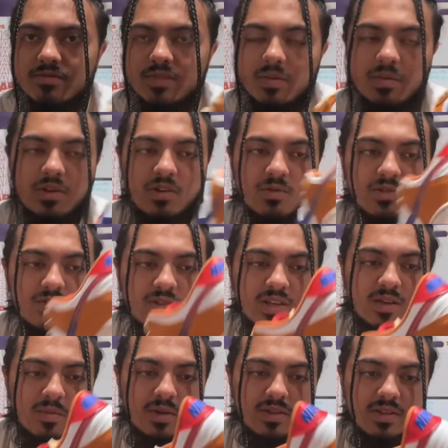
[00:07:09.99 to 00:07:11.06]
Let me know what you think
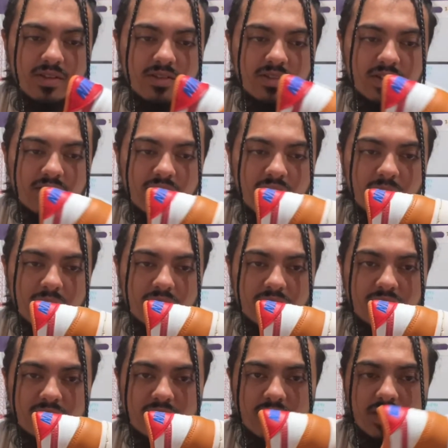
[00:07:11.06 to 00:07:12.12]
about these in the
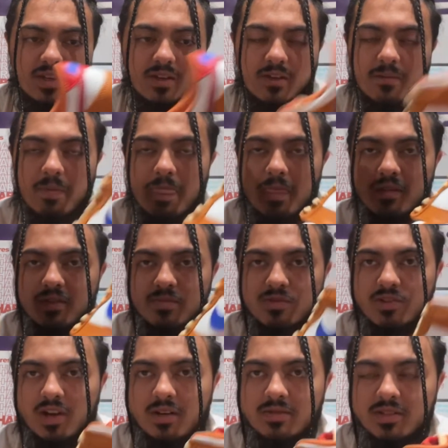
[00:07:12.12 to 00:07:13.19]
comments.
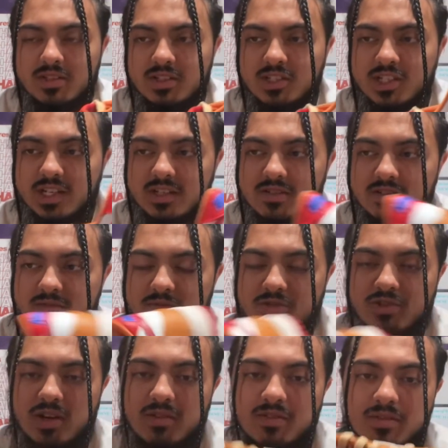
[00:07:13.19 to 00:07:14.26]
Subscribe to this channel.
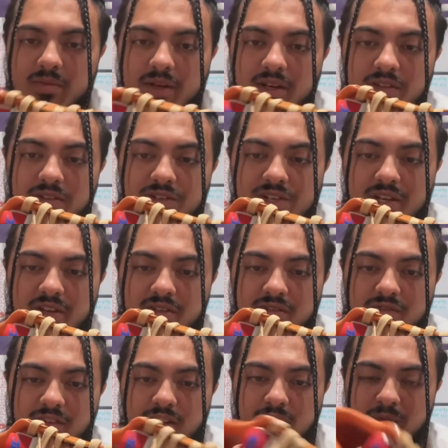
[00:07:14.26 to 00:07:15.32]
Subscribe to my other channel.
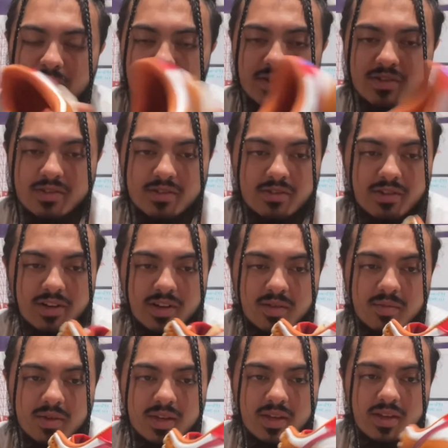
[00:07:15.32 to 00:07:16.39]
Follow me on
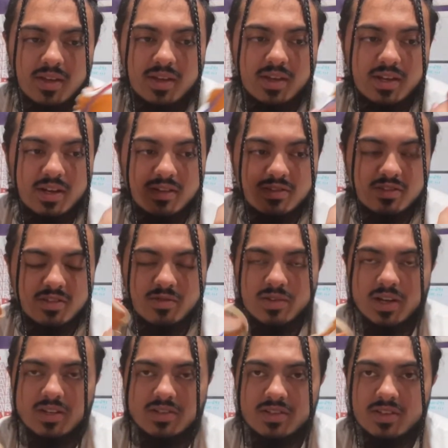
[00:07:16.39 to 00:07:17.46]
Instagram. And I'll see you
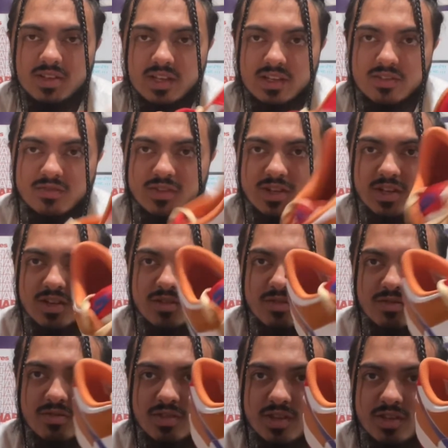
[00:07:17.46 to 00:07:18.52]
guys in the next
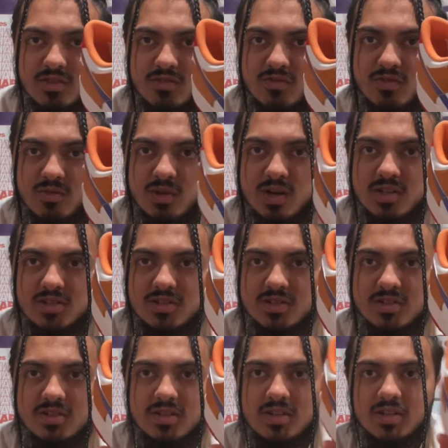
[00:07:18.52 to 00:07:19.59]
video. Thank you for
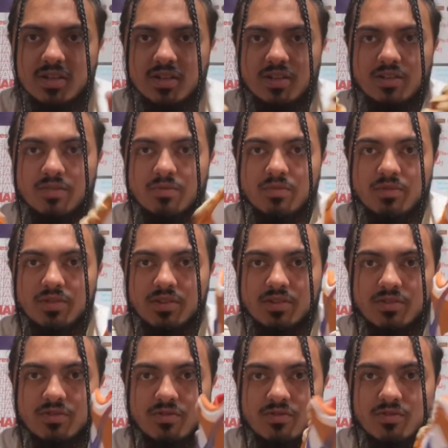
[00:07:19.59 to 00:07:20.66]
watching. Your boy
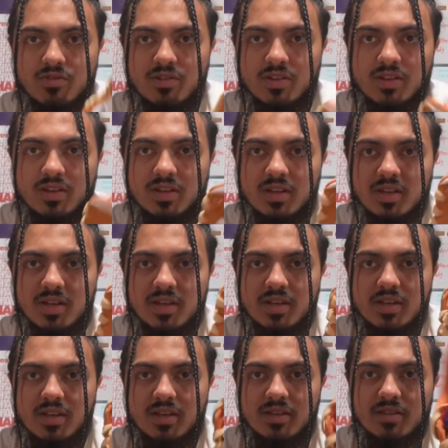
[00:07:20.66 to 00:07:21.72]
Little Roy
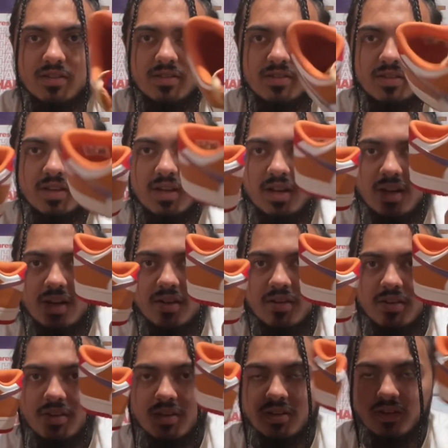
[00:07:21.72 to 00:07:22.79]
is out
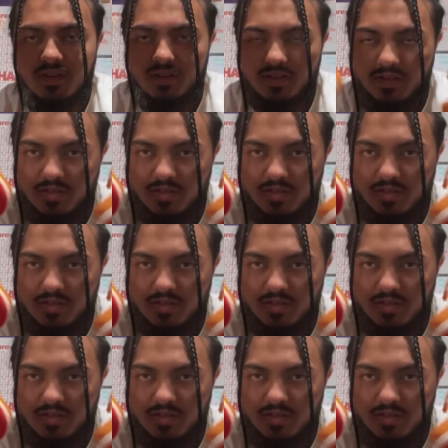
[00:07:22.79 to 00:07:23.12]
of here.